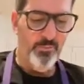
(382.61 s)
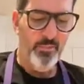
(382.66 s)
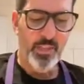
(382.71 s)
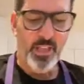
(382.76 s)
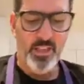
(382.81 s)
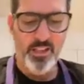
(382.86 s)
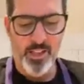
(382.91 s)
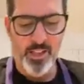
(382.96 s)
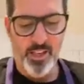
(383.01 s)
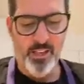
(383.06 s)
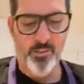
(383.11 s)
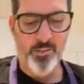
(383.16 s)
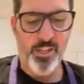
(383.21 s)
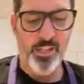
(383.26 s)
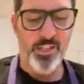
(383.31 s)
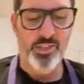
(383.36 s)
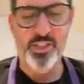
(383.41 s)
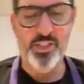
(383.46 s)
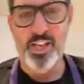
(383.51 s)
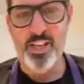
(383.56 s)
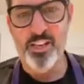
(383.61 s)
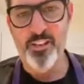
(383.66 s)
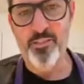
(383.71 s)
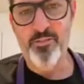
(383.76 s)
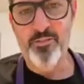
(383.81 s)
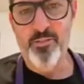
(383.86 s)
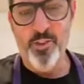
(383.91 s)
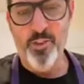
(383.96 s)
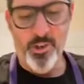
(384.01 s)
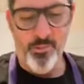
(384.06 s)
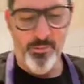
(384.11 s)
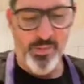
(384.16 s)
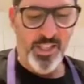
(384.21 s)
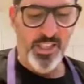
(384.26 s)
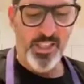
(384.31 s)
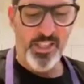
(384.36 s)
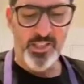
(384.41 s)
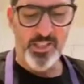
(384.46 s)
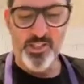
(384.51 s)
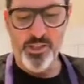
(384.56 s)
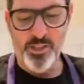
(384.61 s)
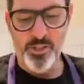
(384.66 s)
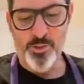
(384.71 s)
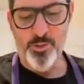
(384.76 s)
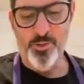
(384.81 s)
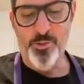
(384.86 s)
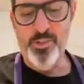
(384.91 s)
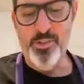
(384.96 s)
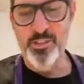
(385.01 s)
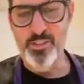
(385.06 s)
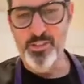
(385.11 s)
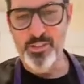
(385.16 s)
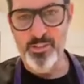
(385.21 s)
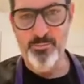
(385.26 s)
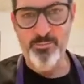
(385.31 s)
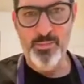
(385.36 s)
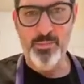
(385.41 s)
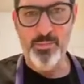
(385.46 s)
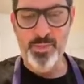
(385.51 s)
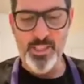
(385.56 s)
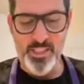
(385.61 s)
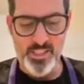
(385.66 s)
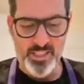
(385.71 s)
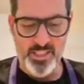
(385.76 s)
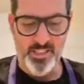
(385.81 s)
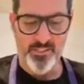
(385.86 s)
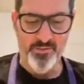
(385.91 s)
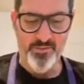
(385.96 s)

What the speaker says: And then I wanna try and form it into my pizza.